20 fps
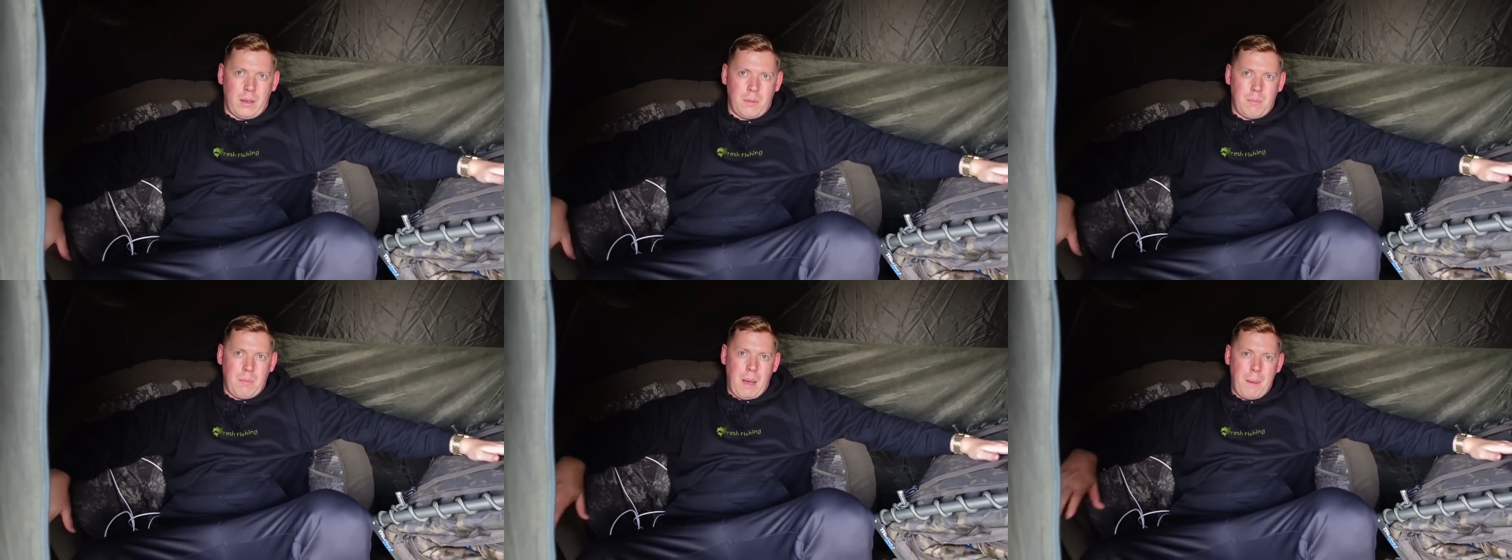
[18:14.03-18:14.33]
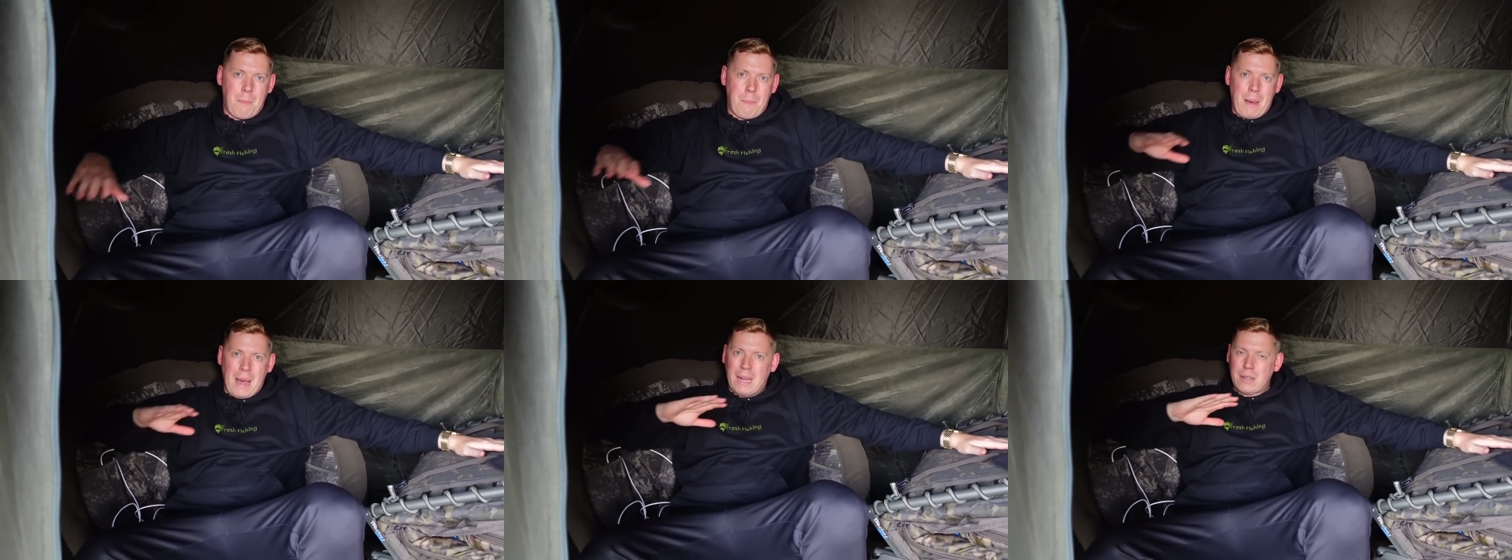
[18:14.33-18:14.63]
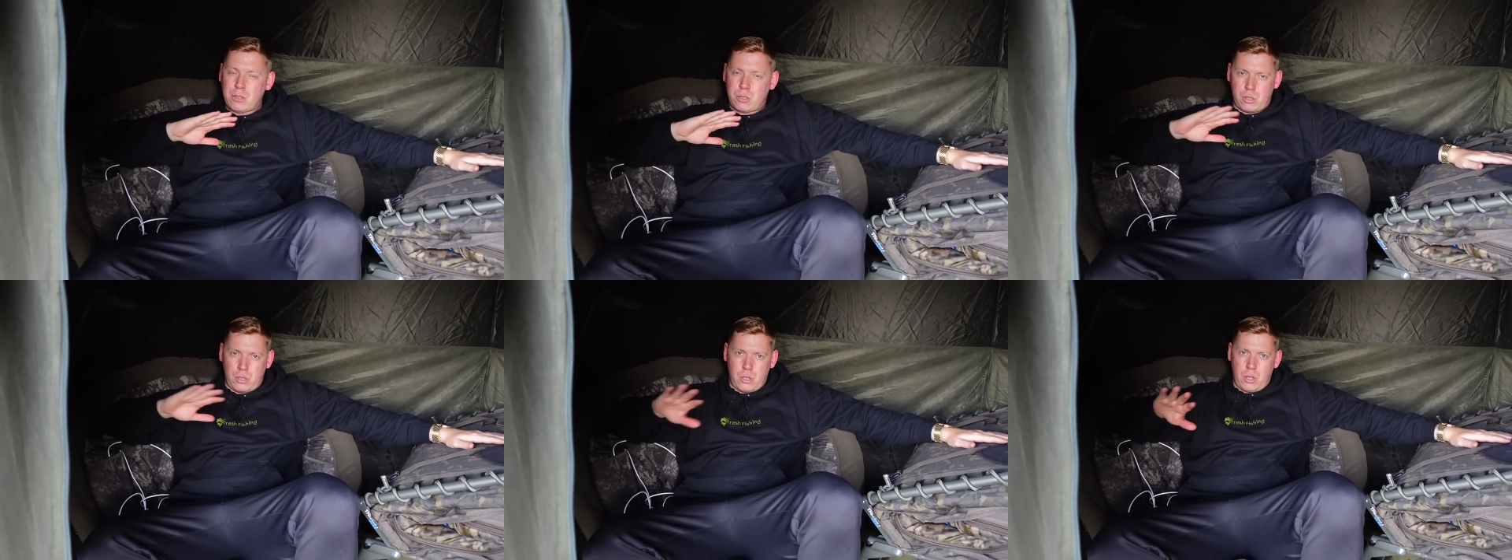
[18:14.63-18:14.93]
My back
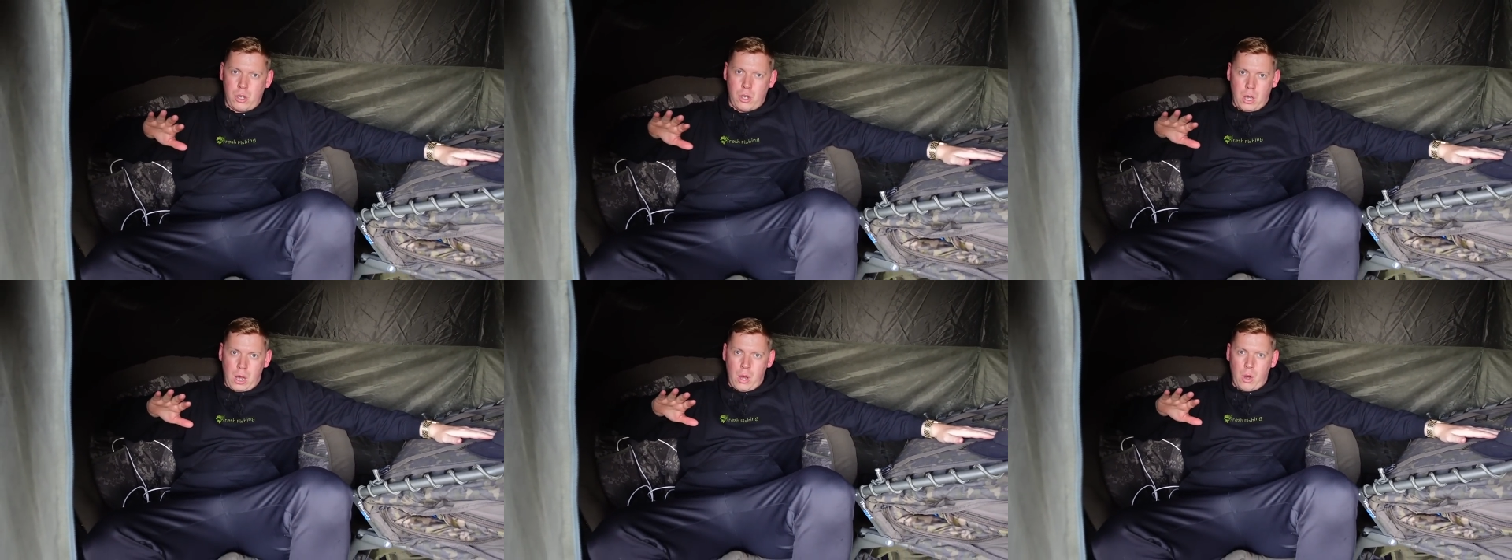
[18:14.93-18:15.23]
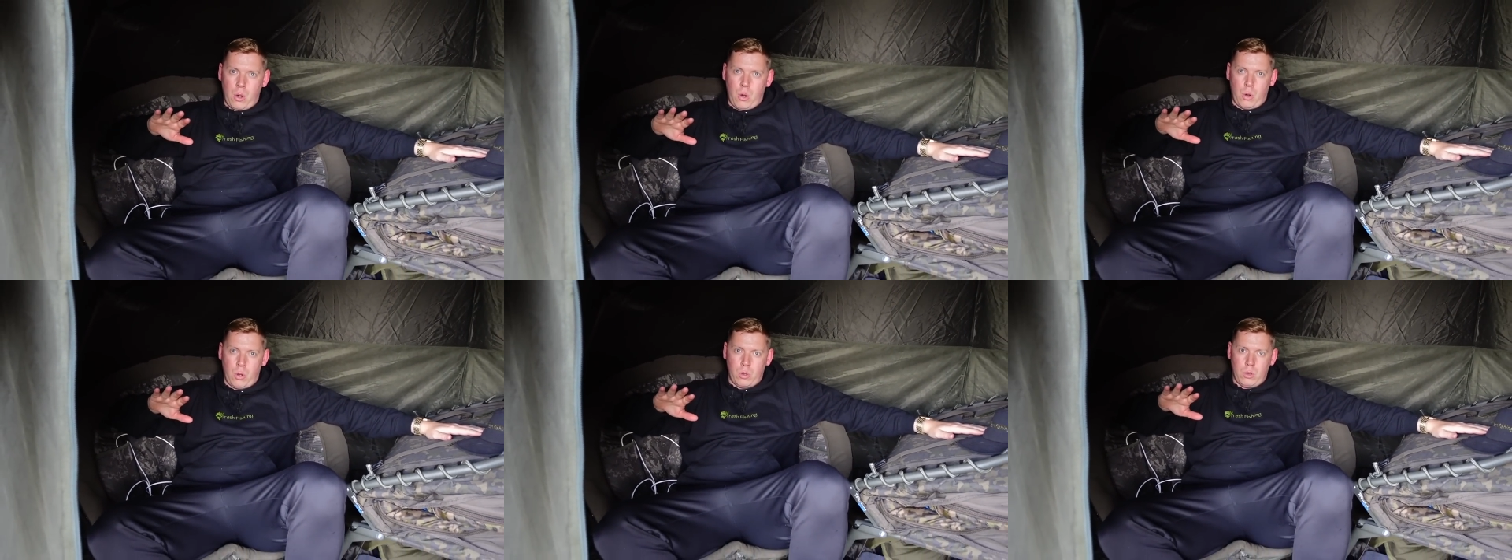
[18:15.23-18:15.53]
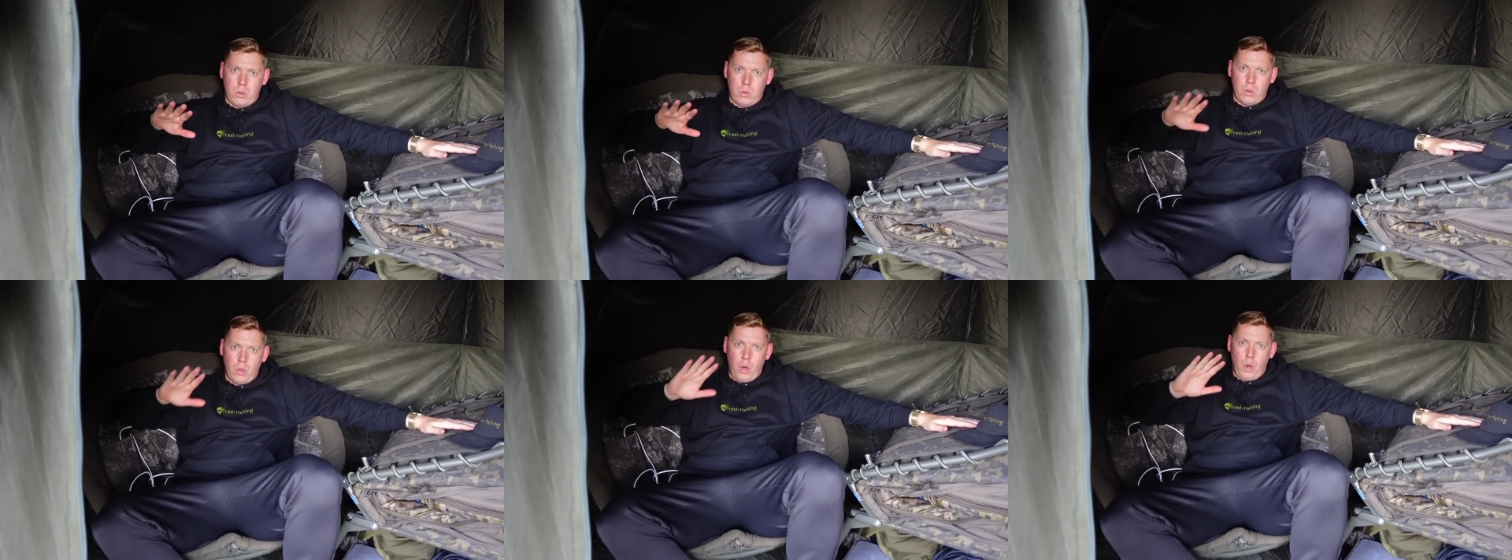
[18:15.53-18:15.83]
doesn't hurt at all.
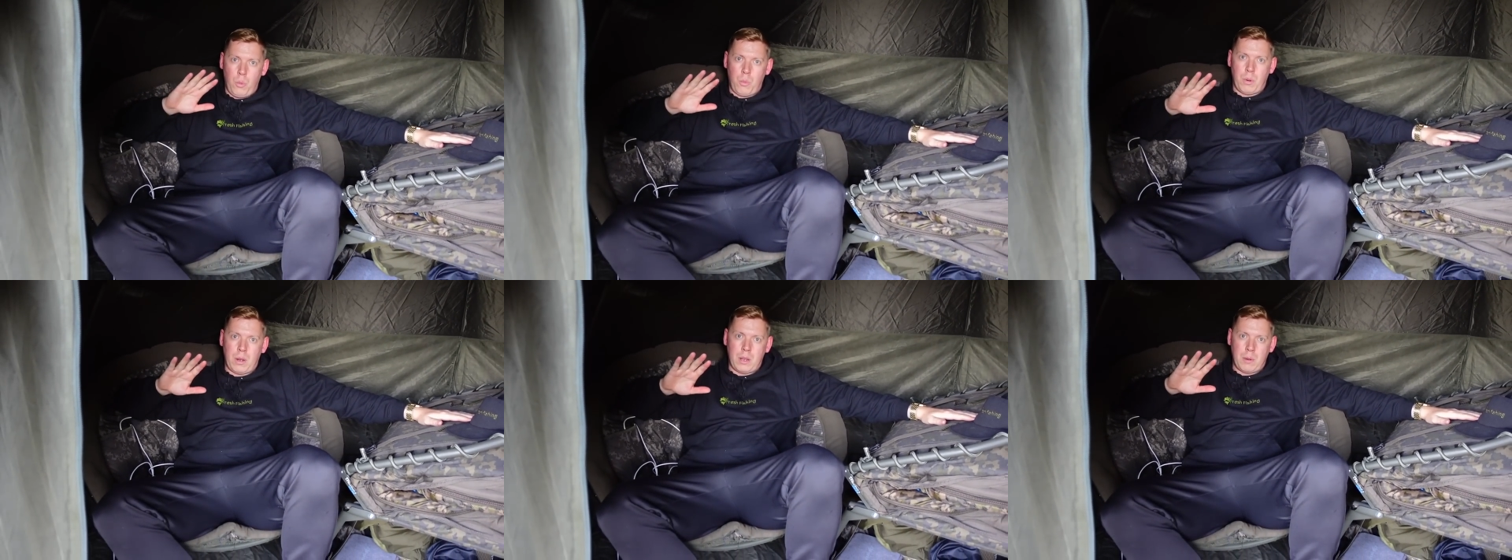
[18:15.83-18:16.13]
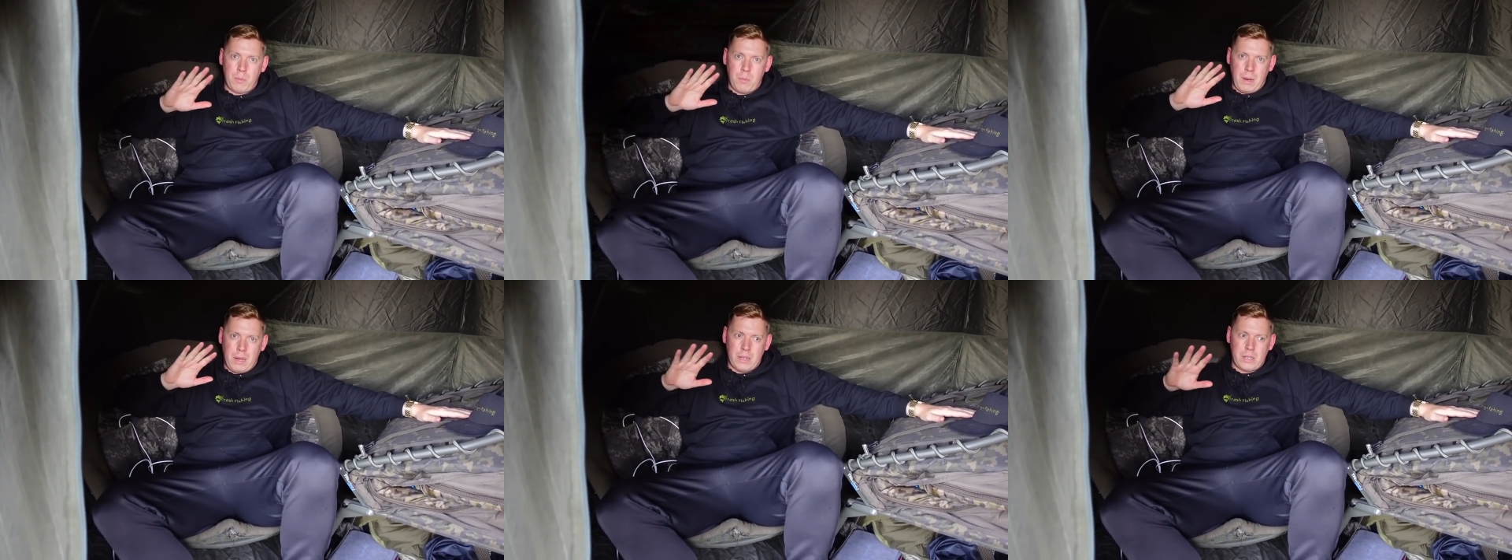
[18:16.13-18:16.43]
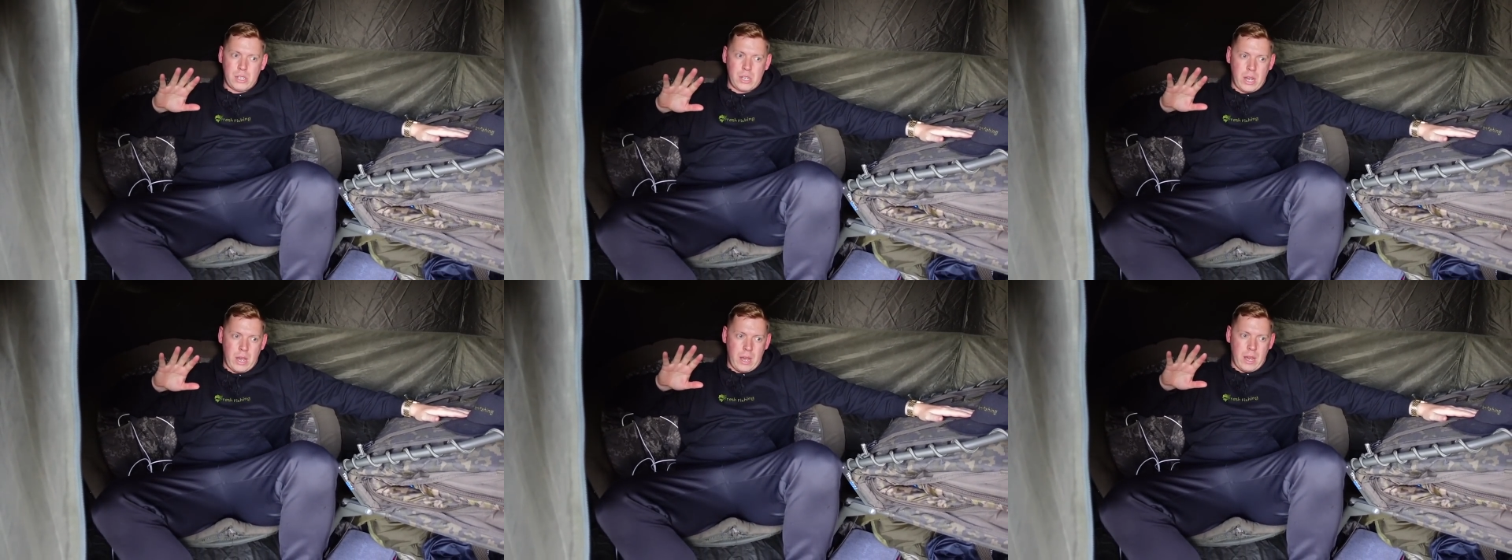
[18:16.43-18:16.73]
Normally, with my
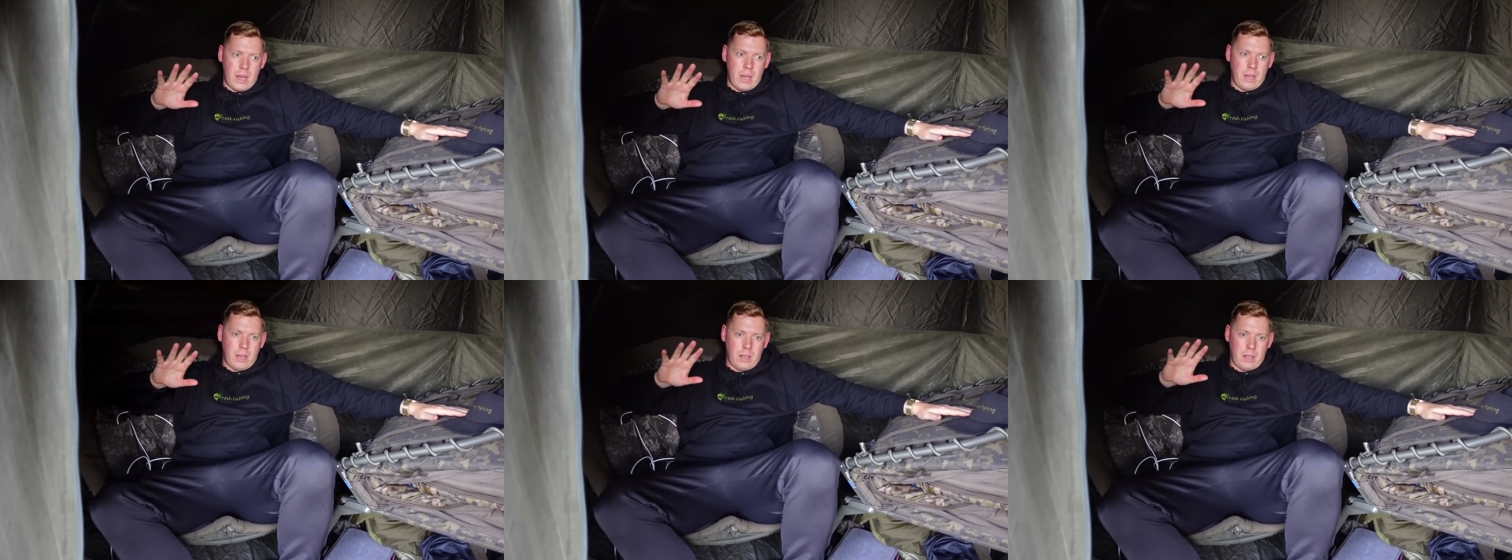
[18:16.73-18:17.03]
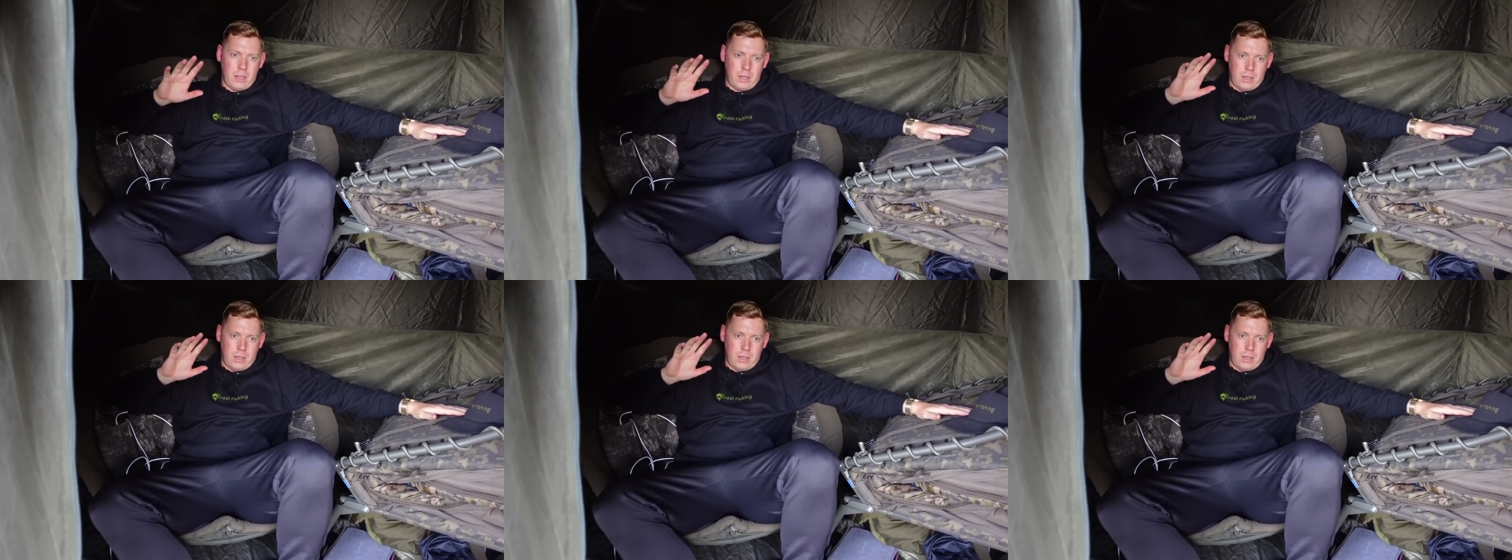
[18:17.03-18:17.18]
chair,